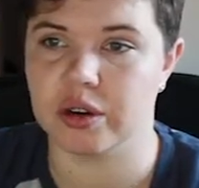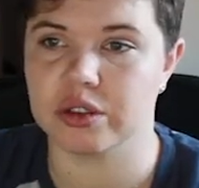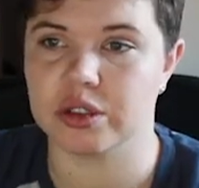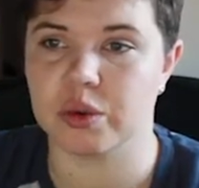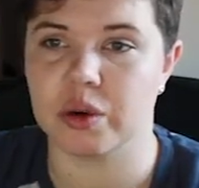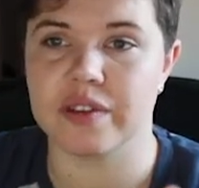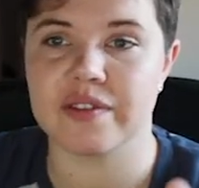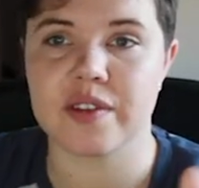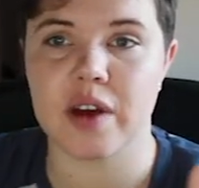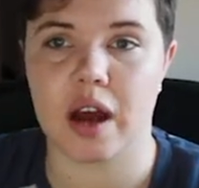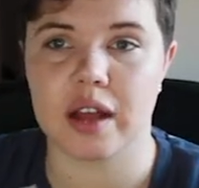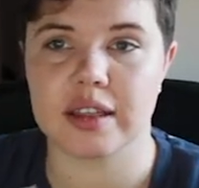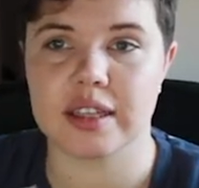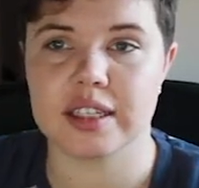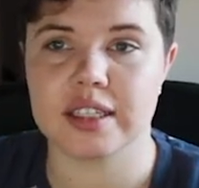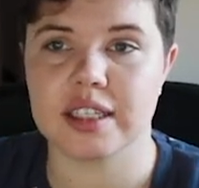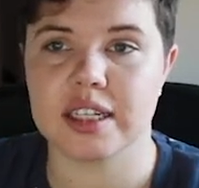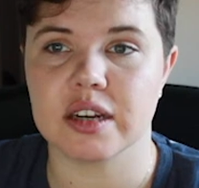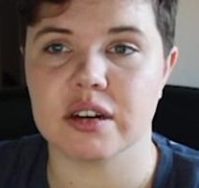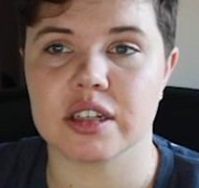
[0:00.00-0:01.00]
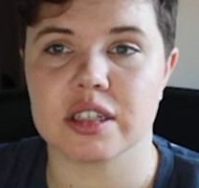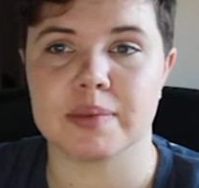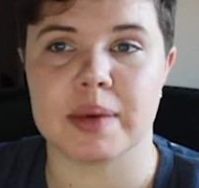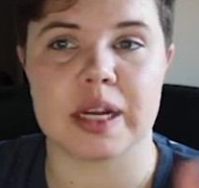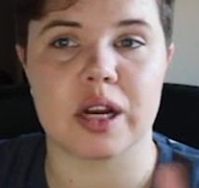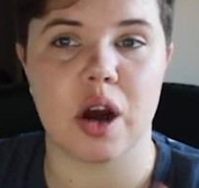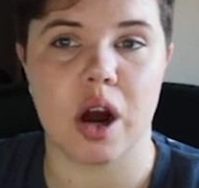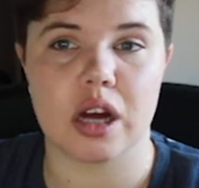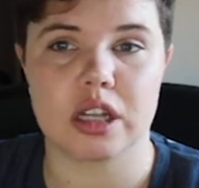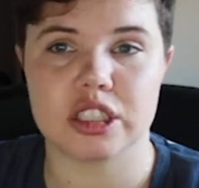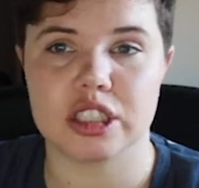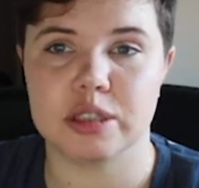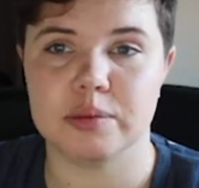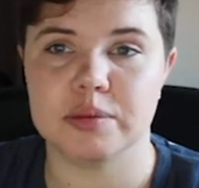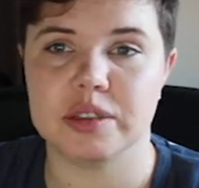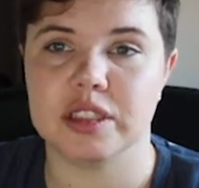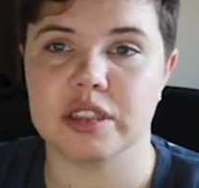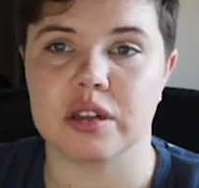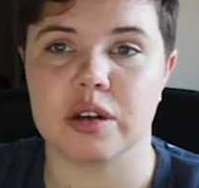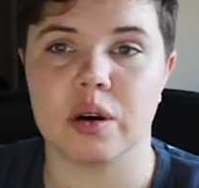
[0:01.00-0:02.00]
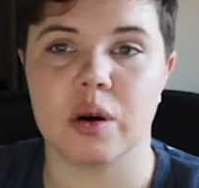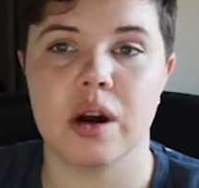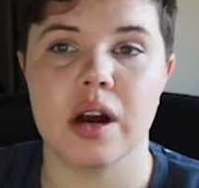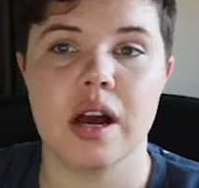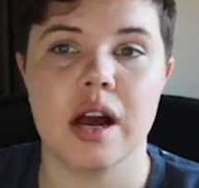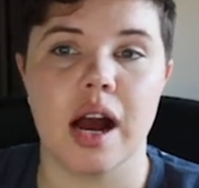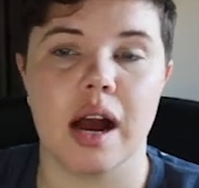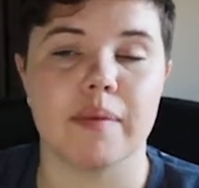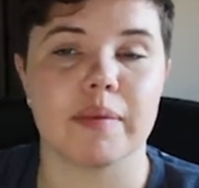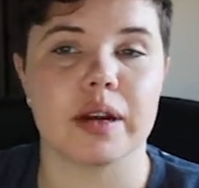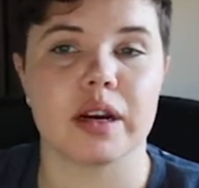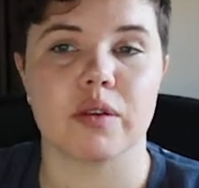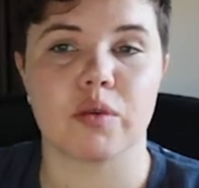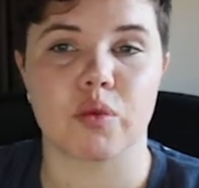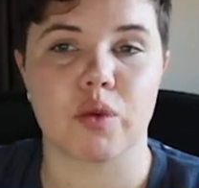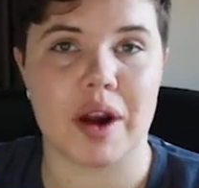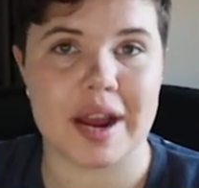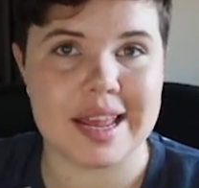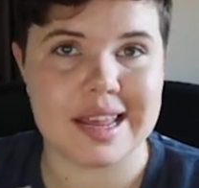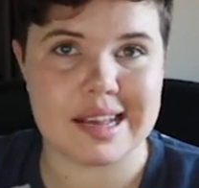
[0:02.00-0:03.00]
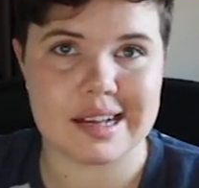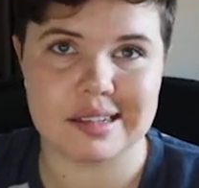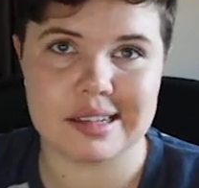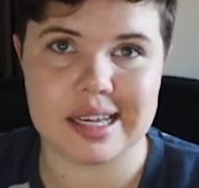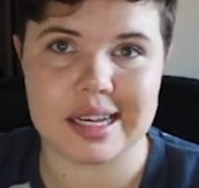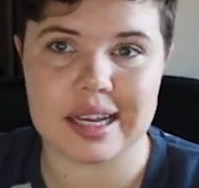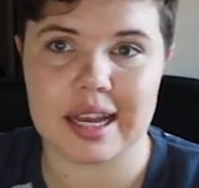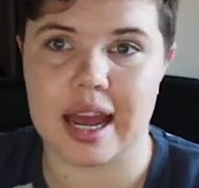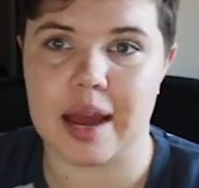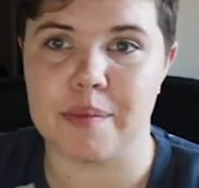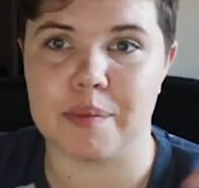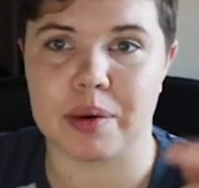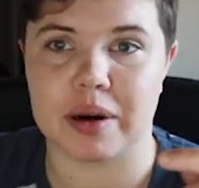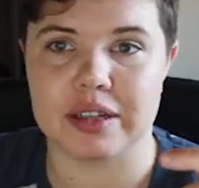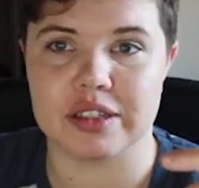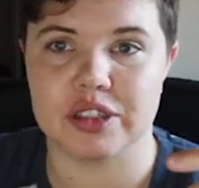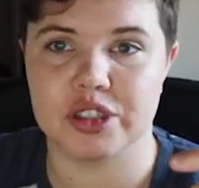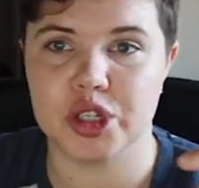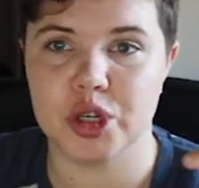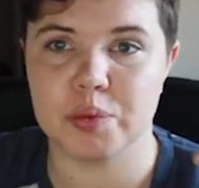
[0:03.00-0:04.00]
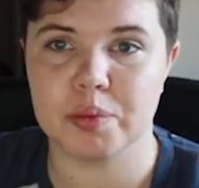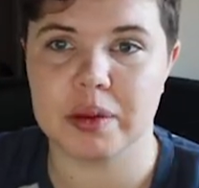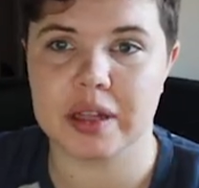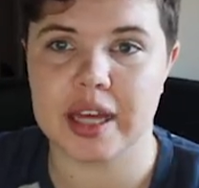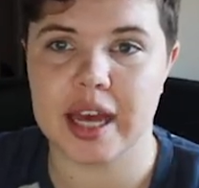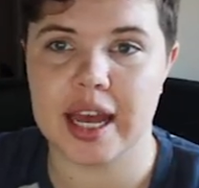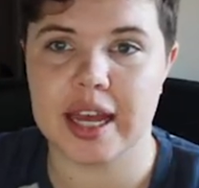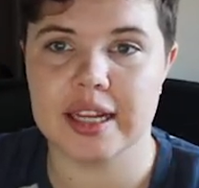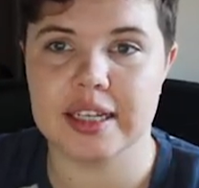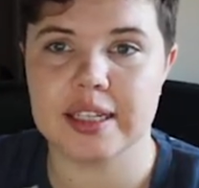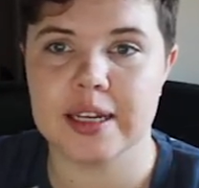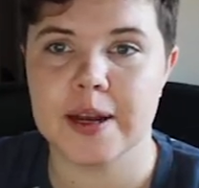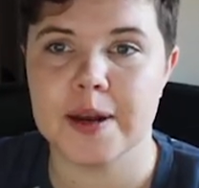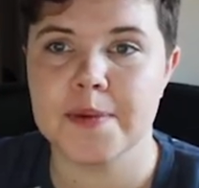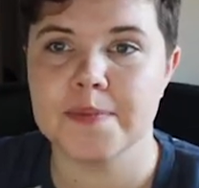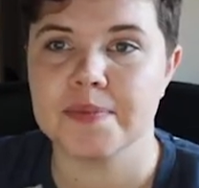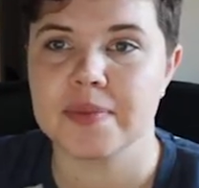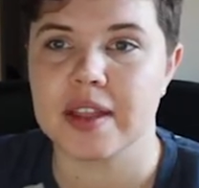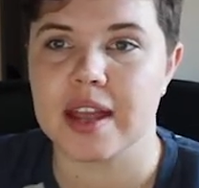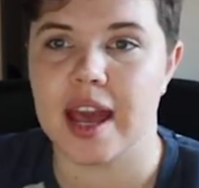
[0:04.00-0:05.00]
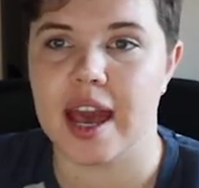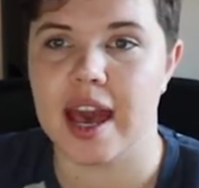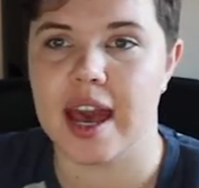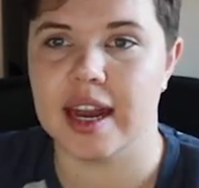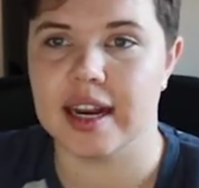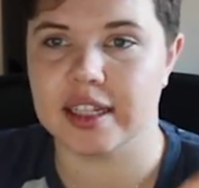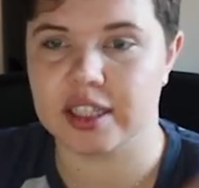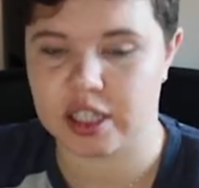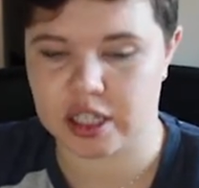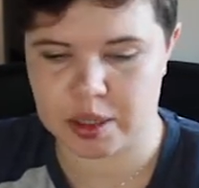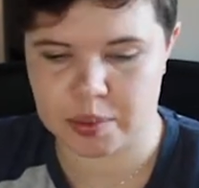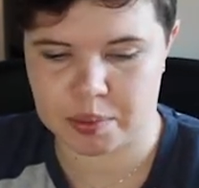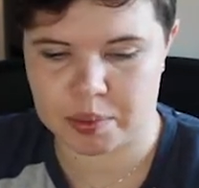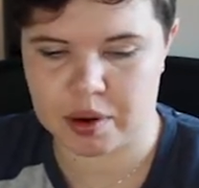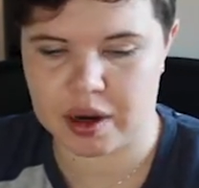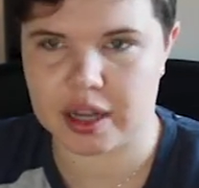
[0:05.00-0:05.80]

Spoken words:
So I've got this here, it's my costume 0. I'm going to right click and press duplicate, and it's going to